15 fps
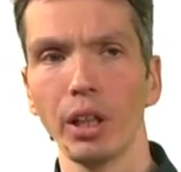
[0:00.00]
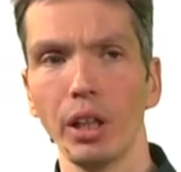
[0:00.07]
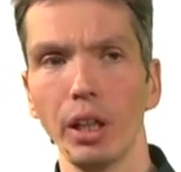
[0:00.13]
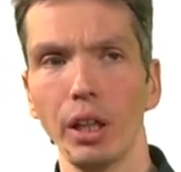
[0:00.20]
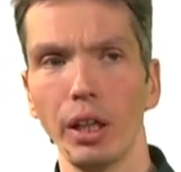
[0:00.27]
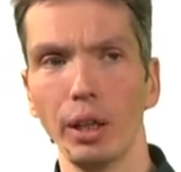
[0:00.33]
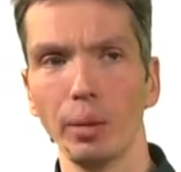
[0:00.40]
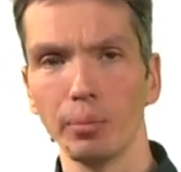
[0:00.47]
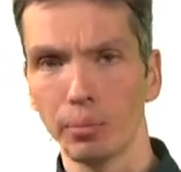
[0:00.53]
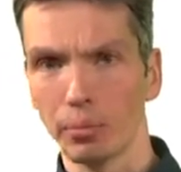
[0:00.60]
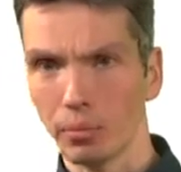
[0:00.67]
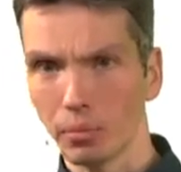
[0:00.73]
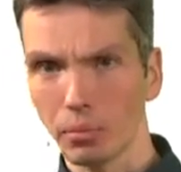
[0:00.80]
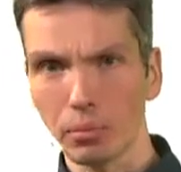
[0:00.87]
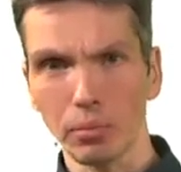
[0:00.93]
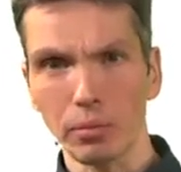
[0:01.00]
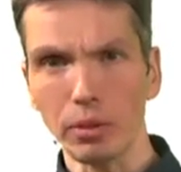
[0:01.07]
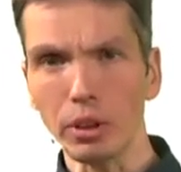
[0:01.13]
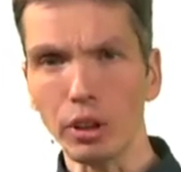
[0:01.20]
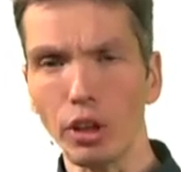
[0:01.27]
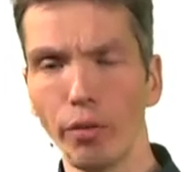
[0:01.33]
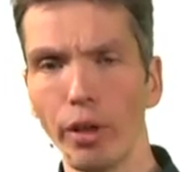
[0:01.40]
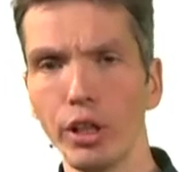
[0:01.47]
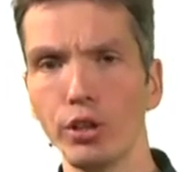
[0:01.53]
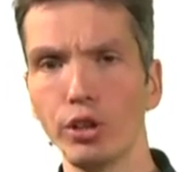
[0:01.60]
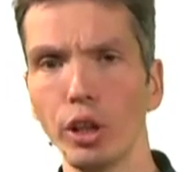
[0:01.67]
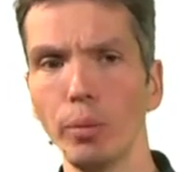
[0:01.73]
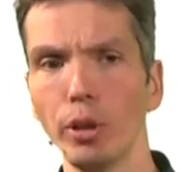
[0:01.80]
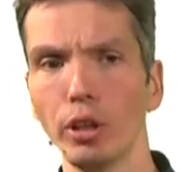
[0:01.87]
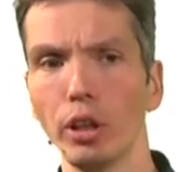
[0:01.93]
Very
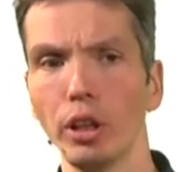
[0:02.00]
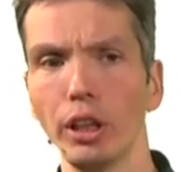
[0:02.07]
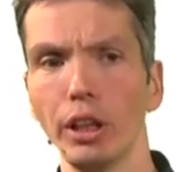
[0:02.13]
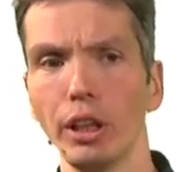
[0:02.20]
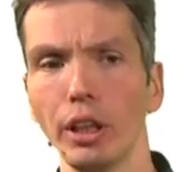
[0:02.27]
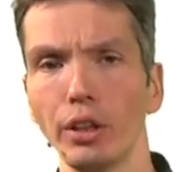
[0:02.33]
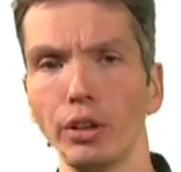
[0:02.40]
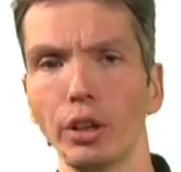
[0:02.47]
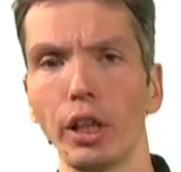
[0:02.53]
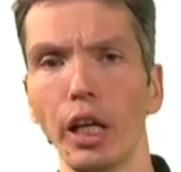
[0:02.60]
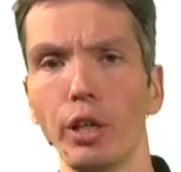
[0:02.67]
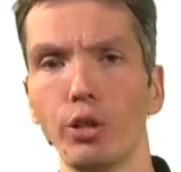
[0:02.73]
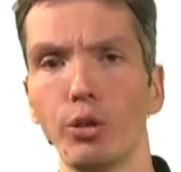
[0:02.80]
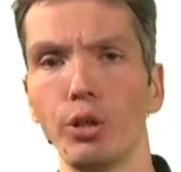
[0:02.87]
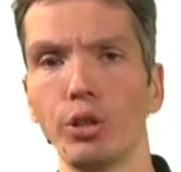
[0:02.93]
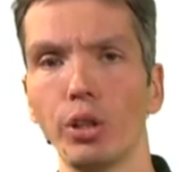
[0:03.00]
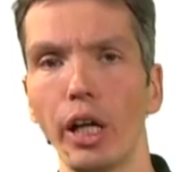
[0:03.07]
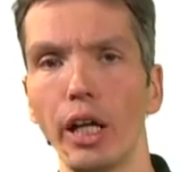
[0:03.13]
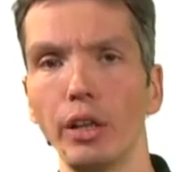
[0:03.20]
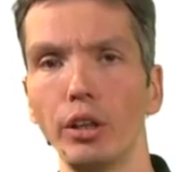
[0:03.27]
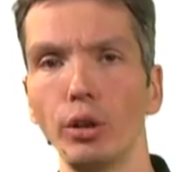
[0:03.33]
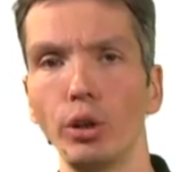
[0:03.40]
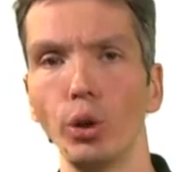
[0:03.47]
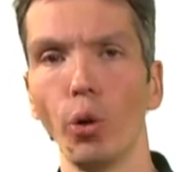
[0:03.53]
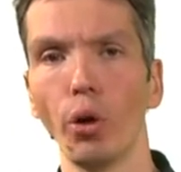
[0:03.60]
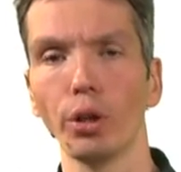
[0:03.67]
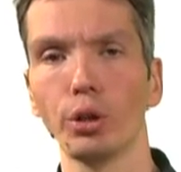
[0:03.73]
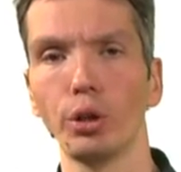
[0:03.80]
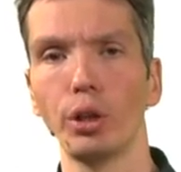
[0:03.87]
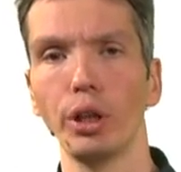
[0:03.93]
similarly, the countryside in
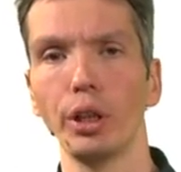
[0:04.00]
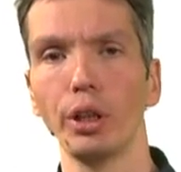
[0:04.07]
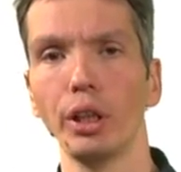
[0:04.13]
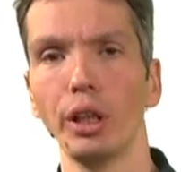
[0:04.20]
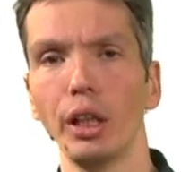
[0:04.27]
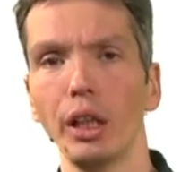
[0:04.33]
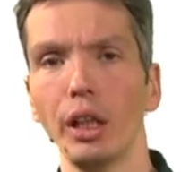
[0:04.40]
Yorkshire